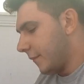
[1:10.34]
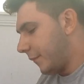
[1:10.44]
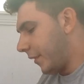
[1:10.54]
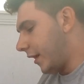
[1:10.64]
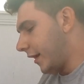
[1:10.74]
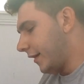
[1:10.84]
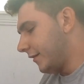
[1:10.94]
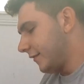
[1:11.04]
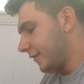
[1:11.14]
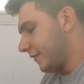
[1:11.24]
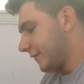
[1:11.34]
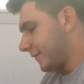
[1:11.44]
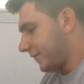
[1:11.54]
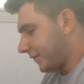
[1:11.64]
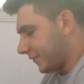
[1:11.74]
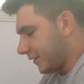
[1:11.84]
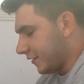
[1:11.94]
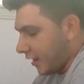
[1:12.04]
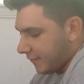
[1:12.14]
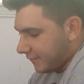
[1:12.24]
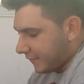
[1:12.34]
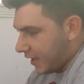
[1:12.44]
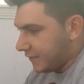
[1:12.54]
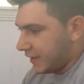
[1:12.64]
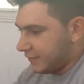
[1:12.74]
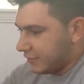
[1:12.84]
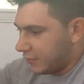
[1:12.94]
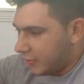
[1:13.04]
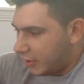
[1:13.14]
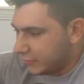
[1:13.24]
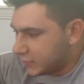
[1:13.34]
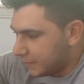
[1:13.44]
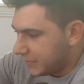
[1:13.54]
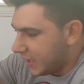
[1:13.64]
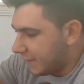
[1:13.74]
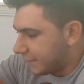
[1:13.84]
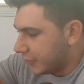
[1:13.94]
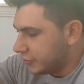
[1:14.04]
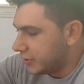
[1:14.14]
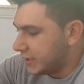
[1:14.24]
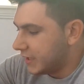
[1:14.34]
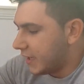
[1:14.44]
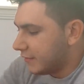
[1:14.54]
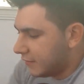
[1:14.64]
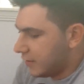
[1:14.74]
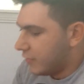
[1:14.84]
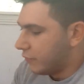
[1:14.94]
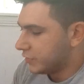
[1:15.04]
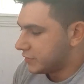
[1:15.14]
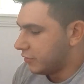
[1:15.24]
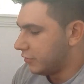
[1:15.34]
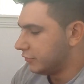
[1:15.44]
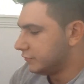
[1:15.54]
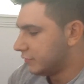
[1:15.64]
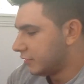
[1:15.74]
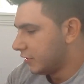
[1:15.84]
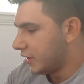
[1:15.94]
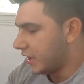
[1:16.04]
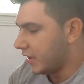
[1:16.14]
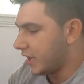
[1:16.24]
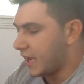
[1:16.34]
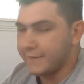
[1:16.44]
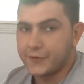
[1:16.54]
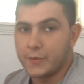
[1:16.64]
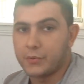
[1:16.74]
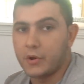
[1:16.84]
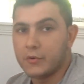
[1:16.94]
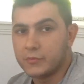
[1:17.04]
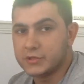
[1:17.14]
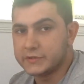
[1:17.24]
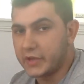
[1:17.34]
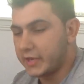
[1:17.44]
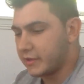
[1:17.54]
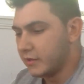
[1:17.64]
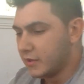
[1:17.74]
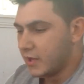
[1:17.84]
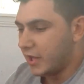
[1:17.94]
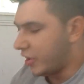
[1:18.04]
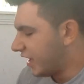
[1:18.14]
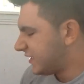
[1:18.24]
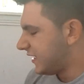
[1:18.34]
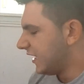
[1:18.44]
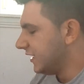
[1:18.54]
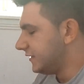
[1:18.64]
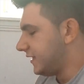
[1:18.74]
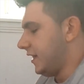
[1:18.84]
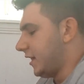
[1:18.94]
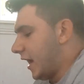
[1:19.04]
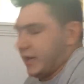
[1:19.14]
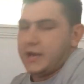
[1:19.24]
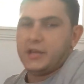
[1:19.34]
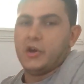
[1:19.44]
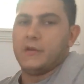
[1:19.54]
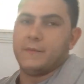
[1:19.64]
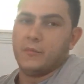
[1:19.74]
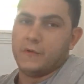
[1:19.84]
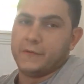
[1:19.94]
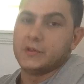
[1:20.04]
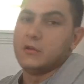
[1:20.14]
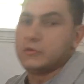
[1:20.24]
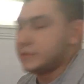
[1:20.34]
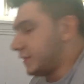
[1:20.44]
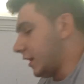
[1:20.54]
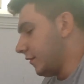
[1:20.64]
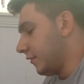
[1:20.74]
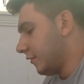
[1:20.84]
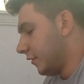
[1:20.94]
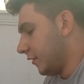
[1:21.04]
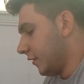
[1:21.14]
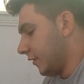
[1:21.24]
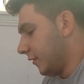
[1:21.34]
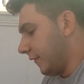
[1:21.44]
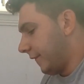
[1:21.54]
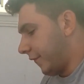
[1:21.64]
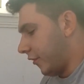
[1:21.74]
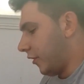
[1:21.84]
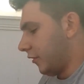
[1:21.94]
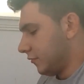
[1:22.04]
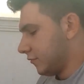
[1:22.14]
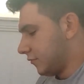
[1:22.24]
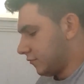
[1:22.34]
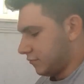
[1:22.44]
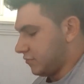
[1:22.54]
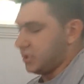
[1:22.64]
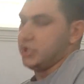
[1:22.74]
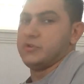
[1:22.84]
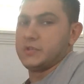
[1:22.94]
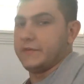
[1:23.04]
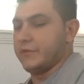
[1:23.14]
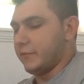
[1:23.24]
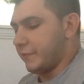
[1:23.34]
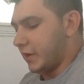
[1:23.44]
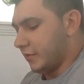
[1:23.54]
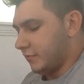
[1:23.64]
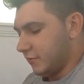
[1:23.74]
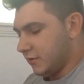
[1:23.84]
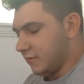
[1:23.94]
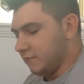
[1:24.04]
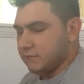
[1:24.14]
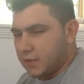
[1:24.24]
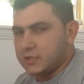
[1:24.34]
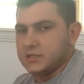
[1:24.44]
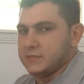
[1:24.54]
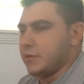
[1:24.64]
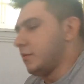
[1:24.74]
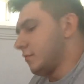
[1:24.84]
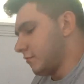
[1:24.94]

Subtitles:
But, yeah. And then on top of the Airflow, you can get what's called an Airflow Pro, which is like a nice LED. I kind of got it more for the looks than for the use of it, but that's just me.